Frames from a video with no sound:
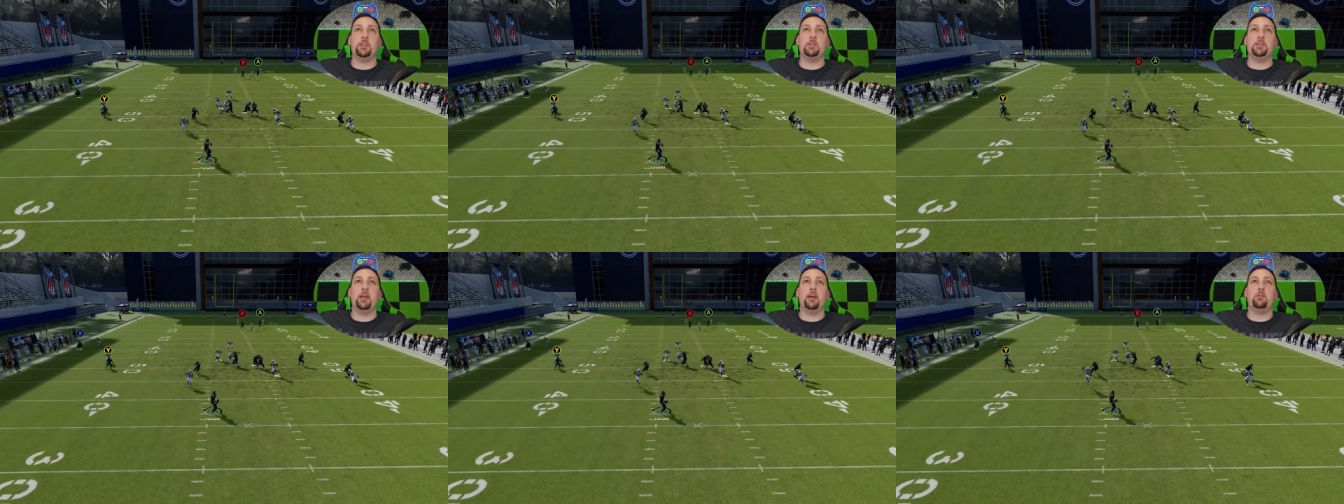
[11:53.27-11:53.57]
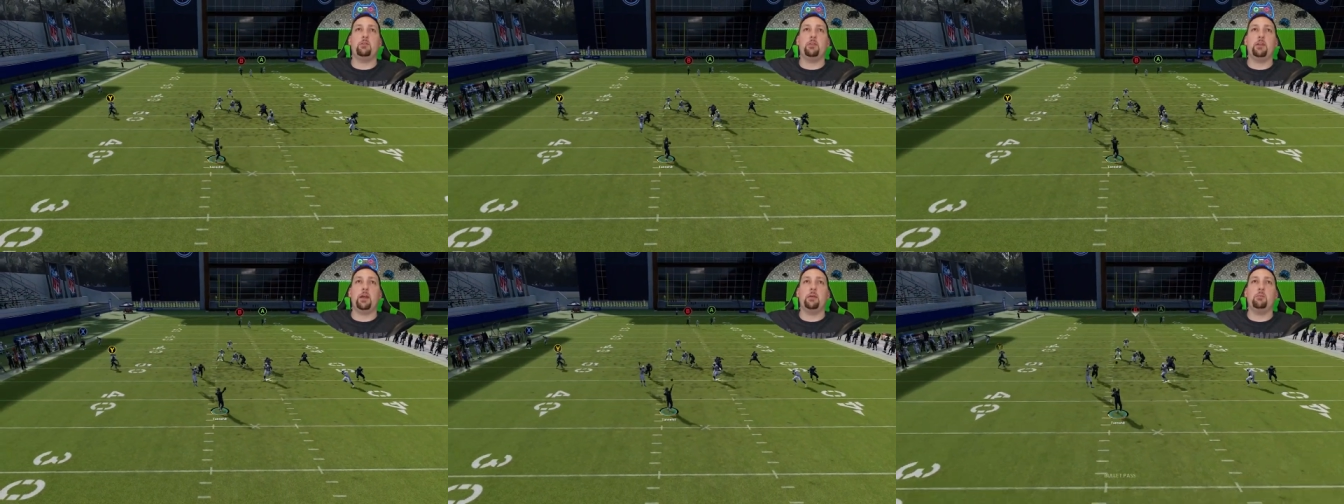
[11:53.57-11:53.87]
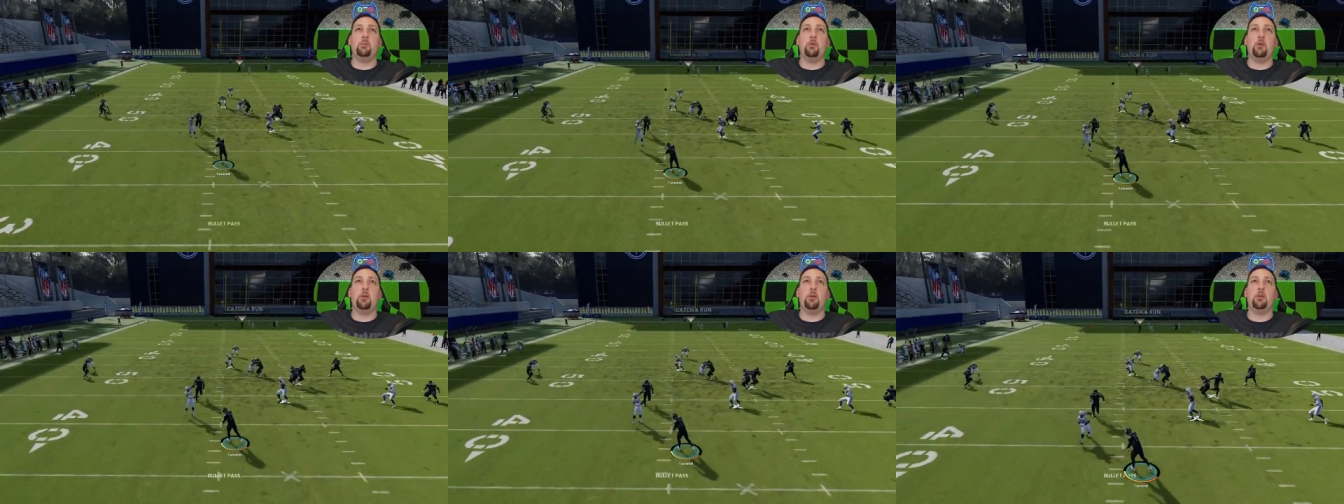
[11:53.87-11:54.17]
It's not really that
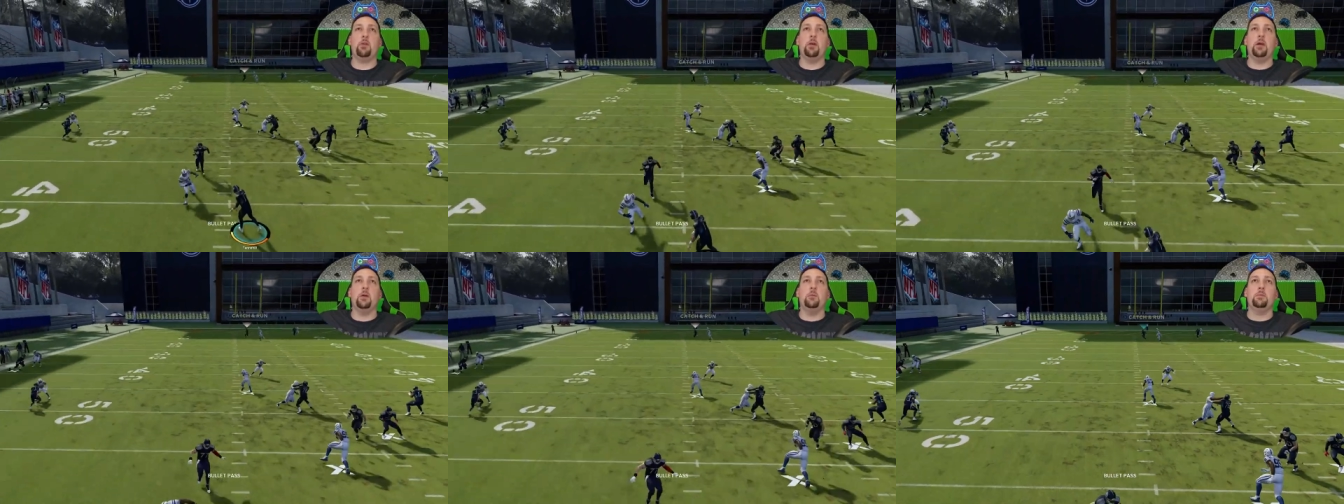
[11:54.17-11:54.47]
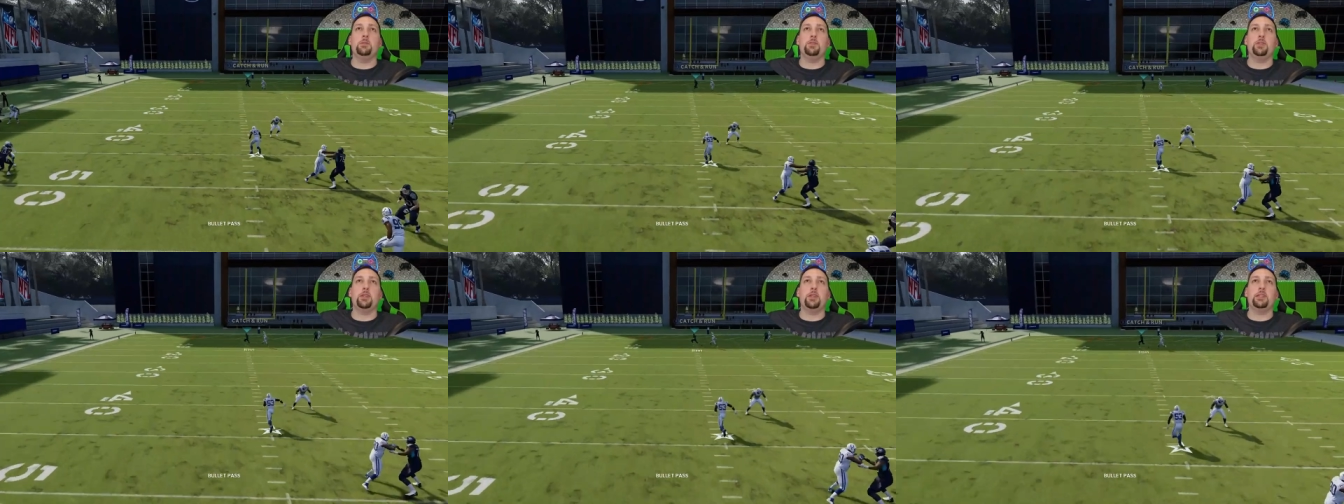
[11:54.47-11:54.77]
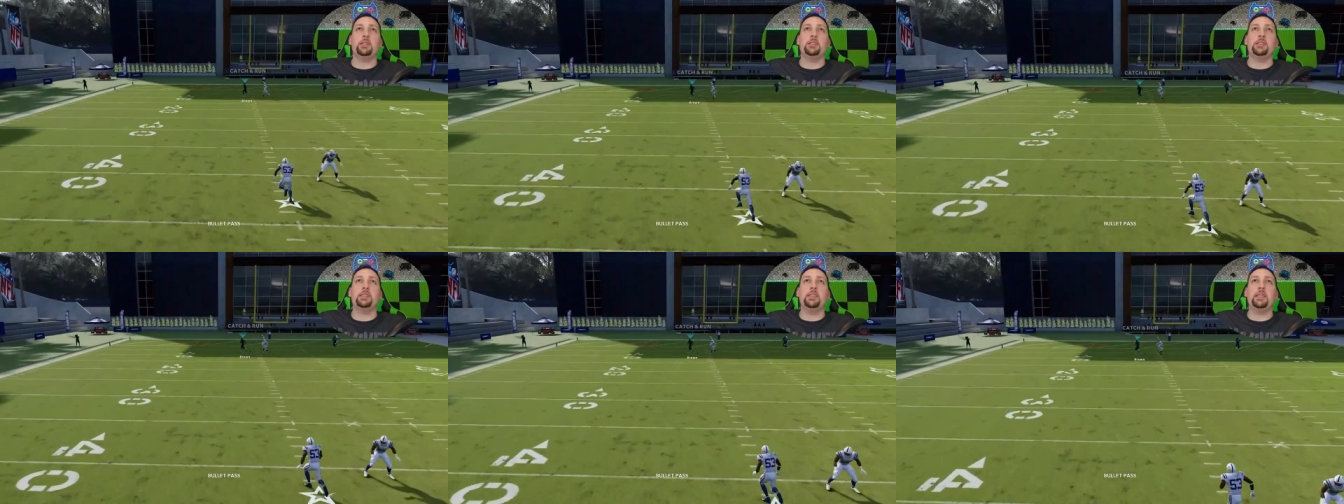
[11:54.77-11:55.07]
important, but you
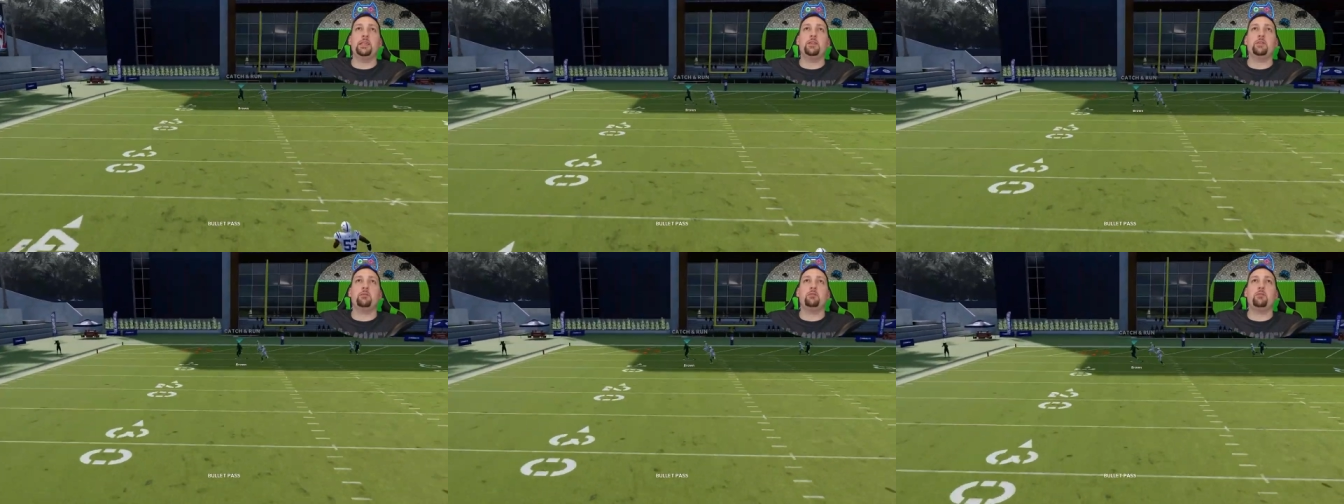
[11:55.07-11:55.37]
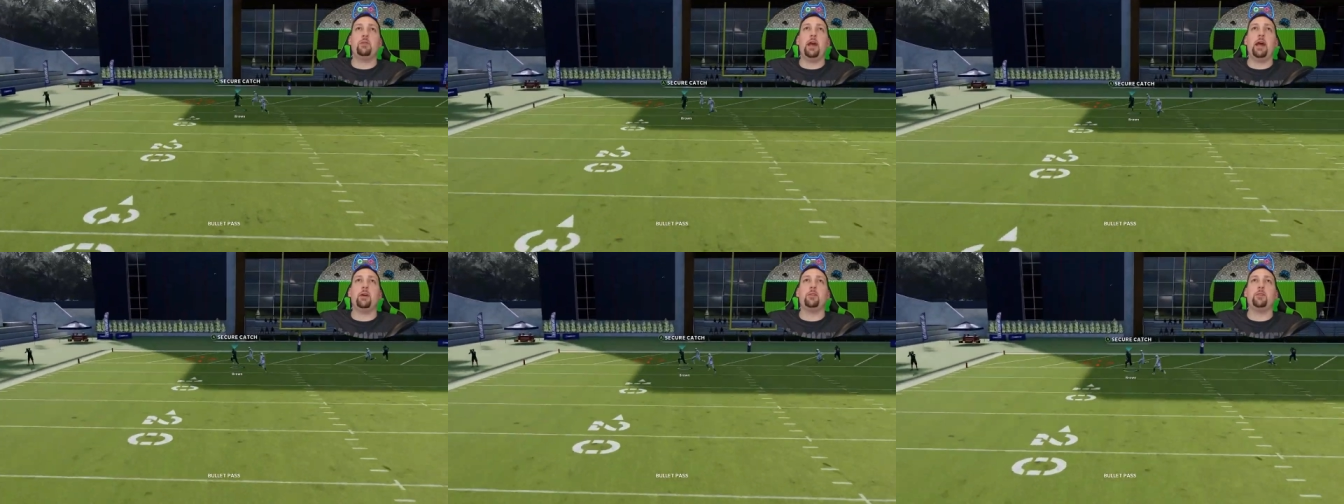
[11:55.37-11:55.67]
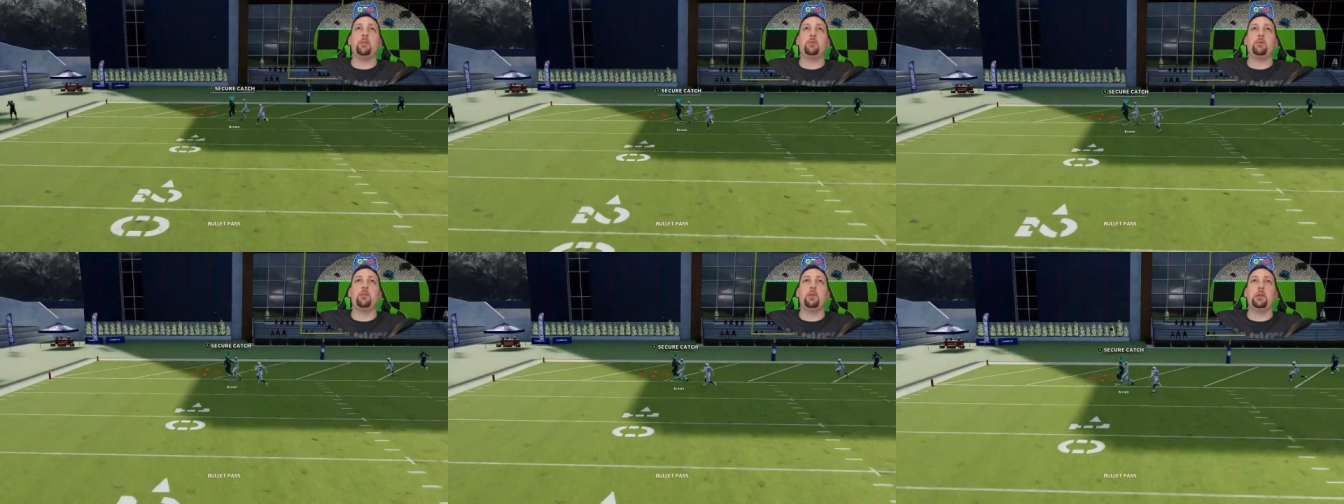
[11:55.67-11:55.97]
can see the
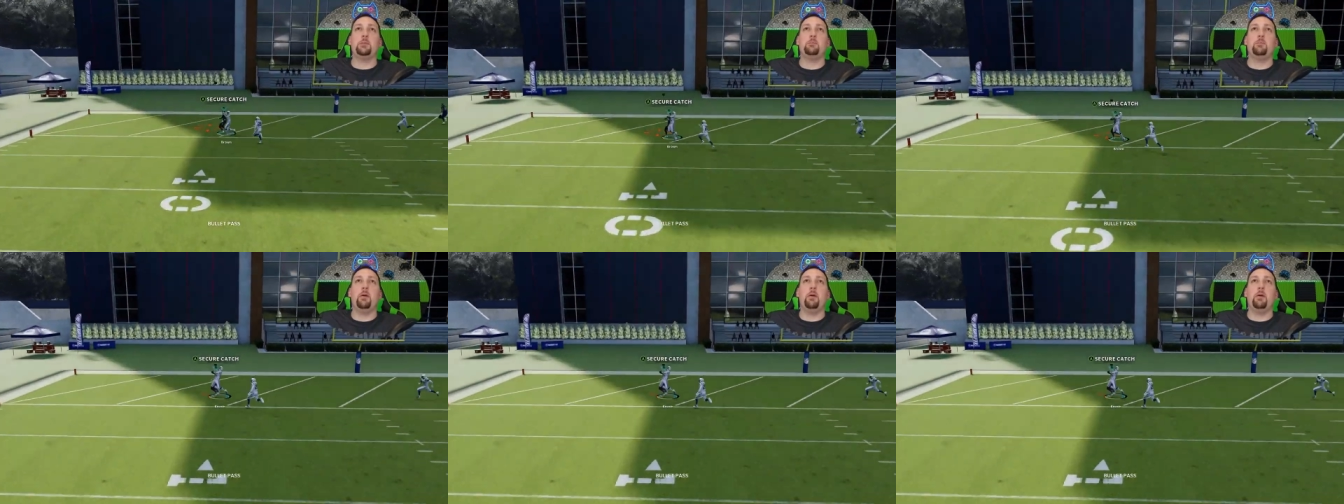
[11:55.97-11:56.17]
routes really